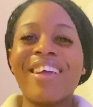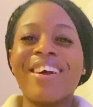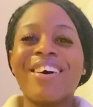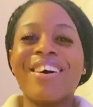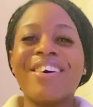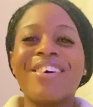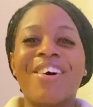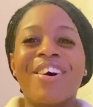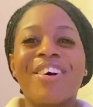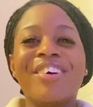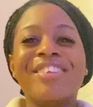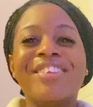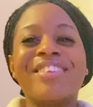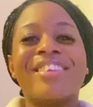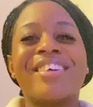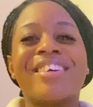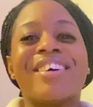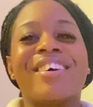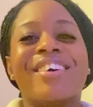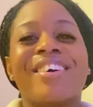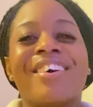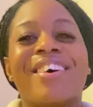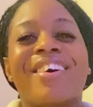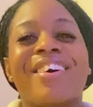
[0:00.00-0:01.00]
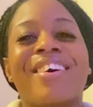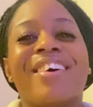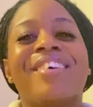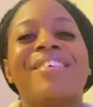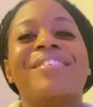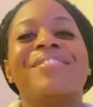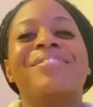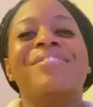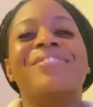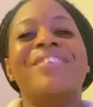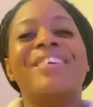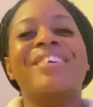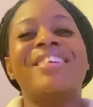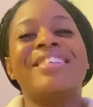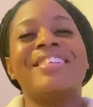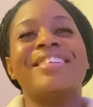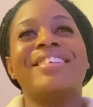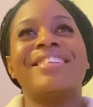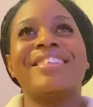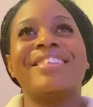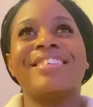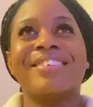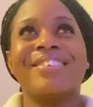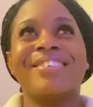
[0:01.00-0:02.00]
on
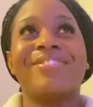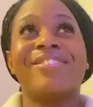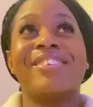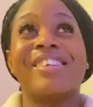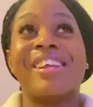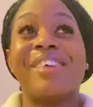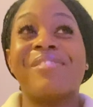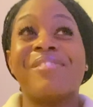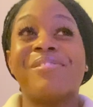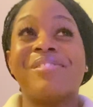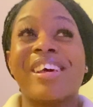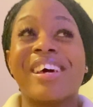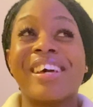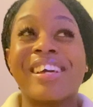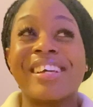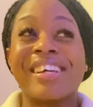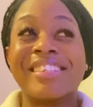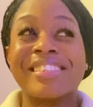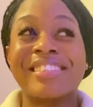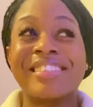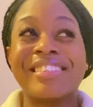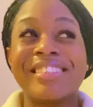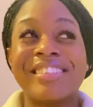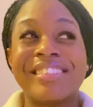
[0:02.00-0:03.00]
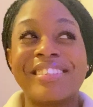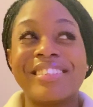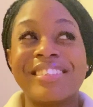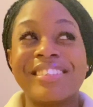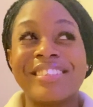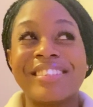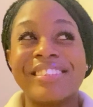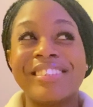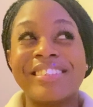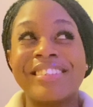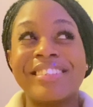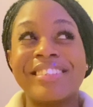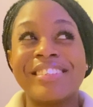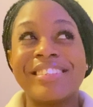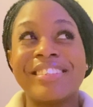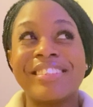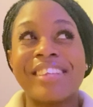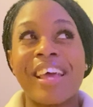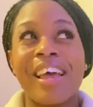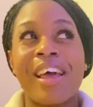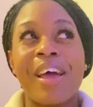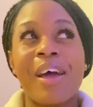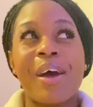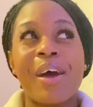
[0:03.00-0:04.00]
the when I'm like
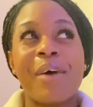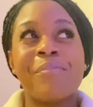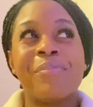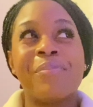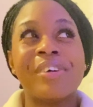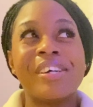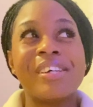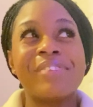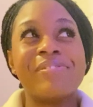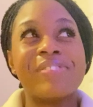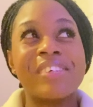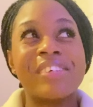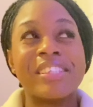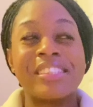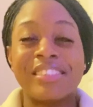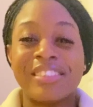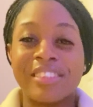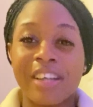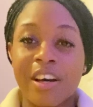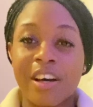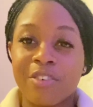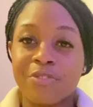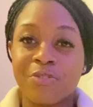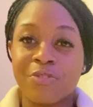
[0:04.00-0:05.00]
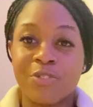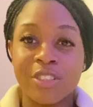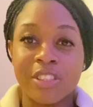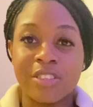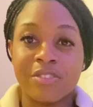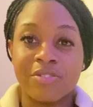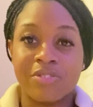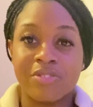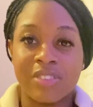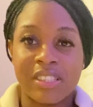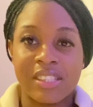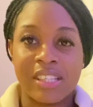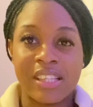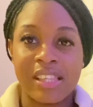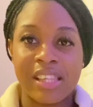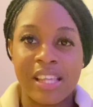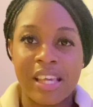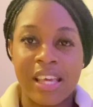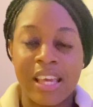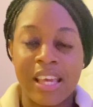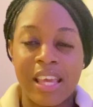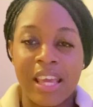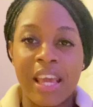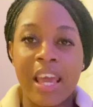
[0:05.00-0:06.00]
putting my stuff for the visa
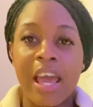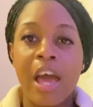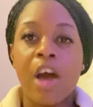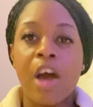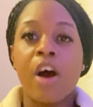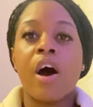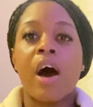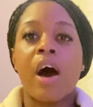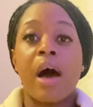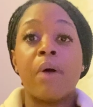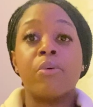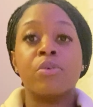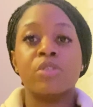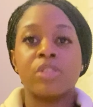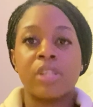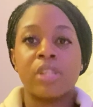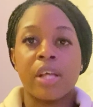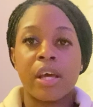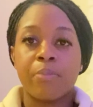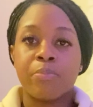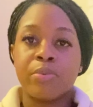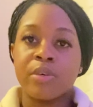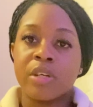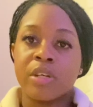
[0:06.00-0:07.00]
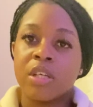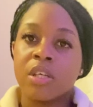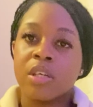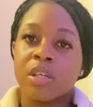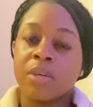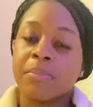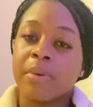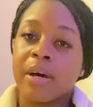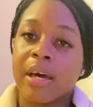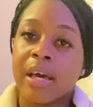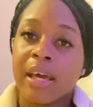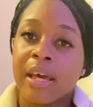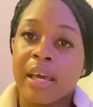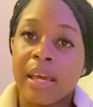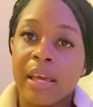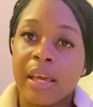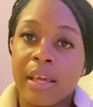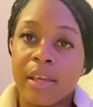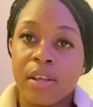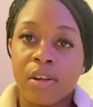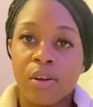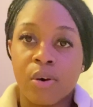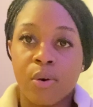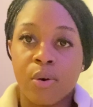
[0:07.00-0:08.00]
thingy, I was like putting my,
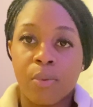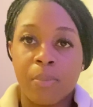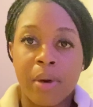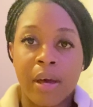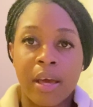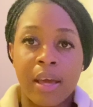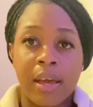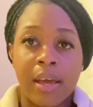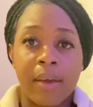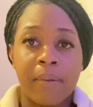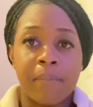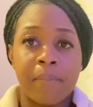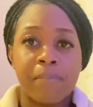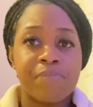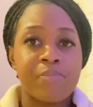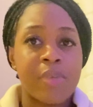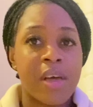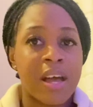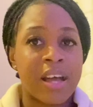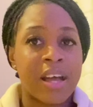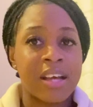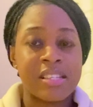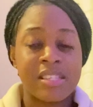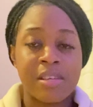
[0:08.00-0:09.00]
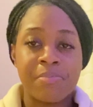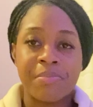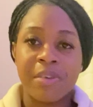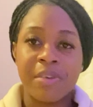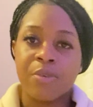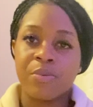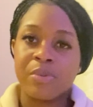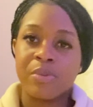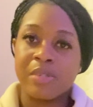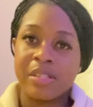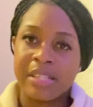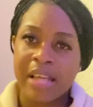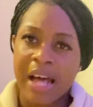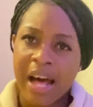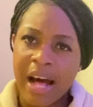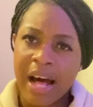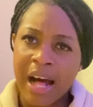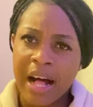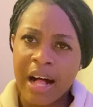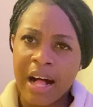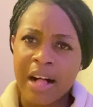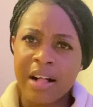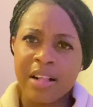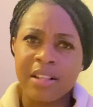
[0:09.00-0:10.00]
you know, my academic
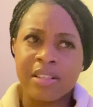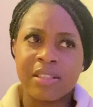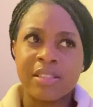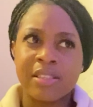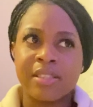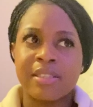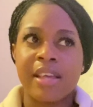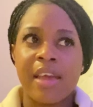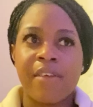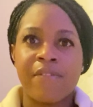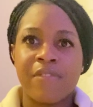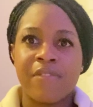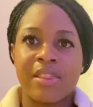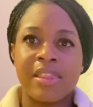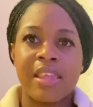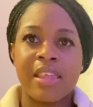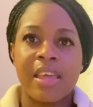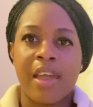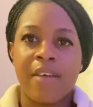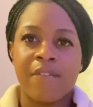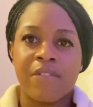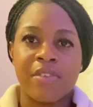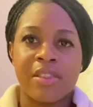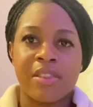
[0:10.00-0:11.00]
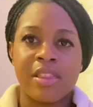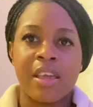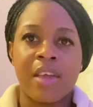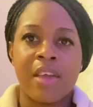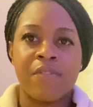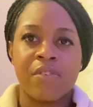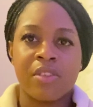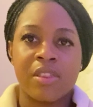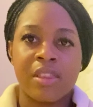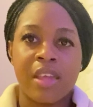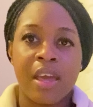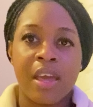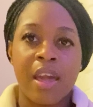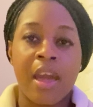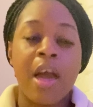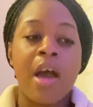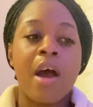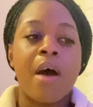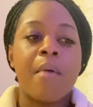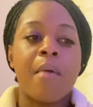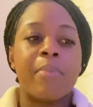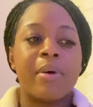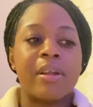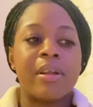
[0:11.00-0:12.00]
results, everything.
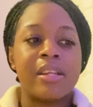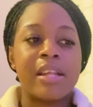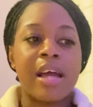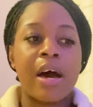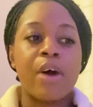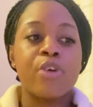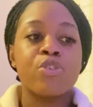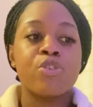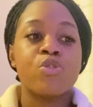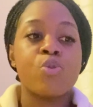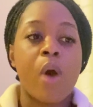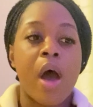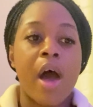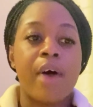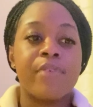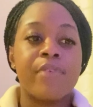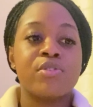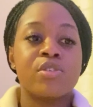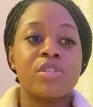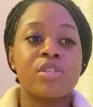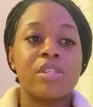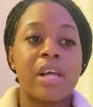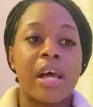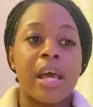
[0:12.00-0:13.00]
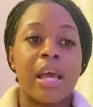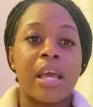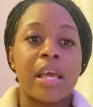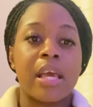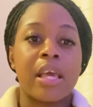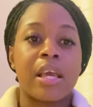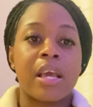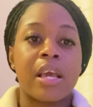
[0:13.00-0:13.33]
But now you have to like,